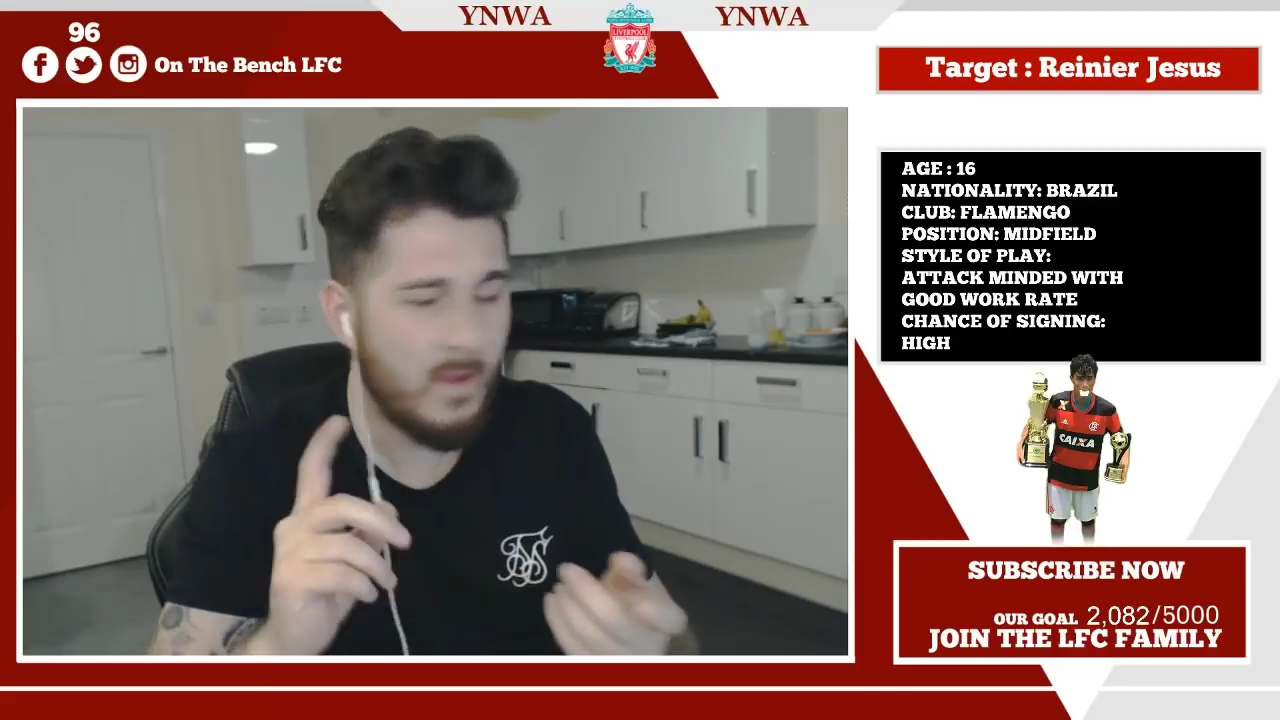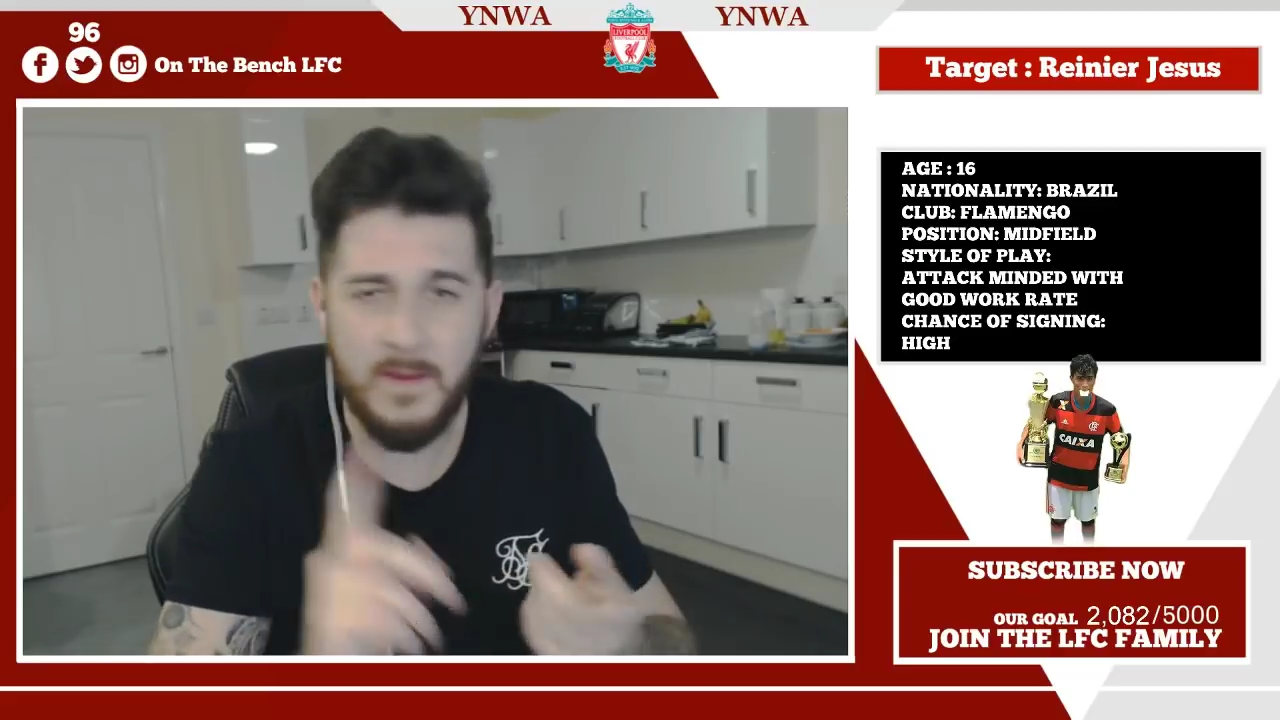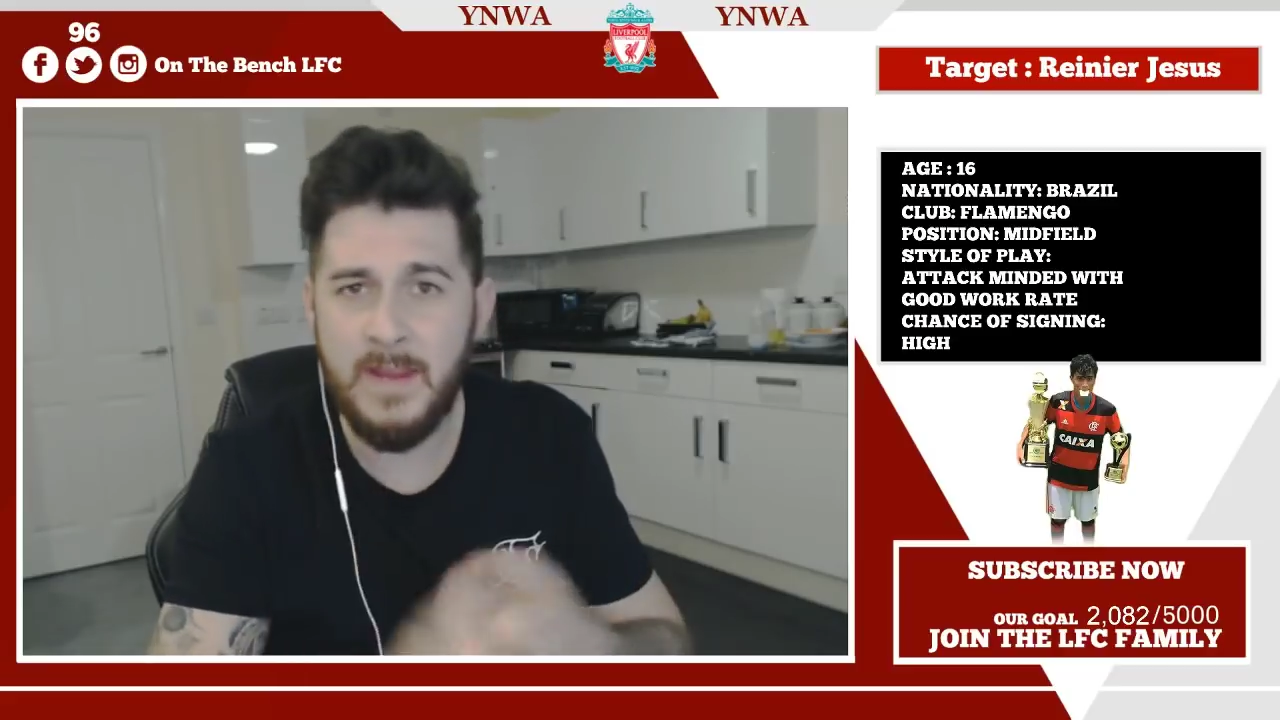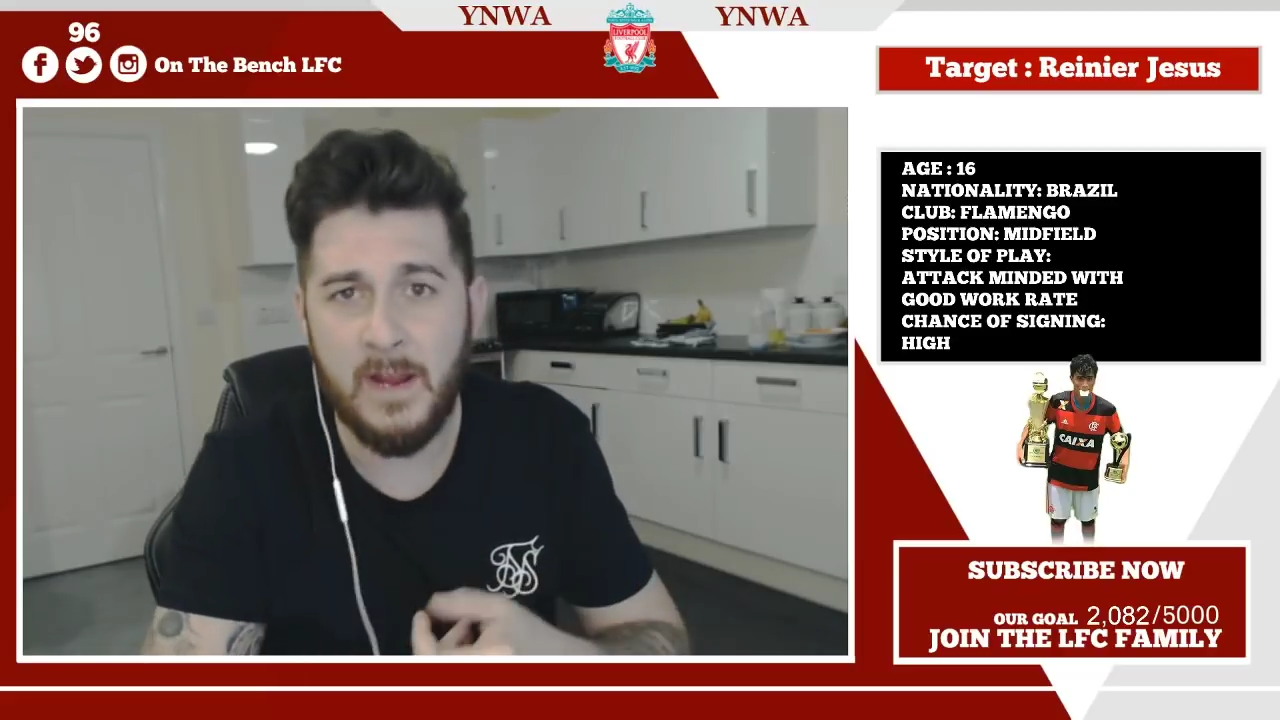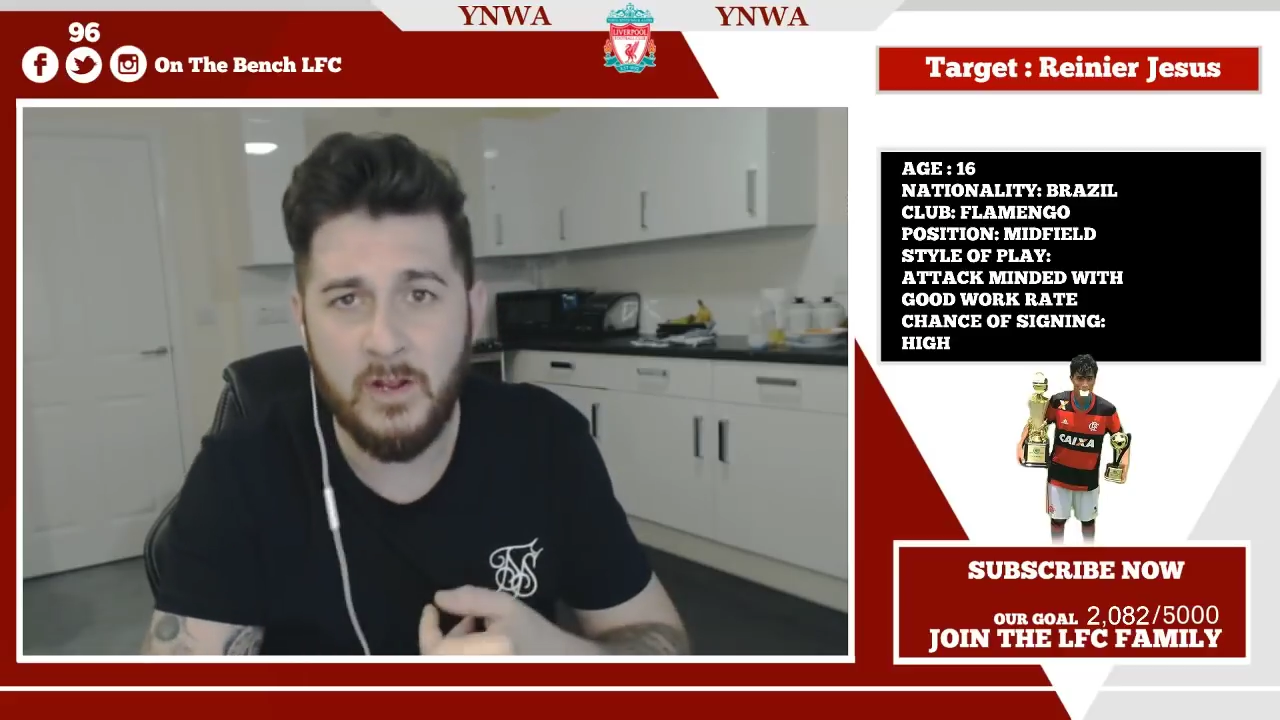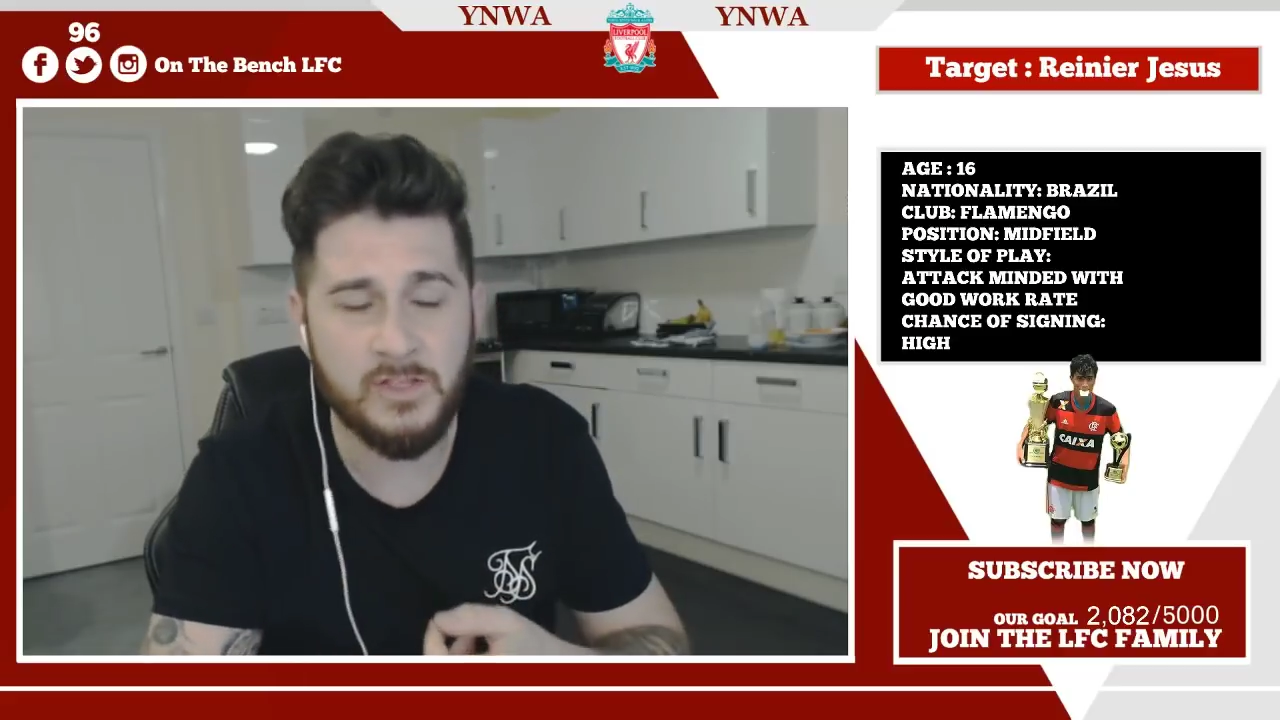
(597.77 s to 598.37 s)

yeah, good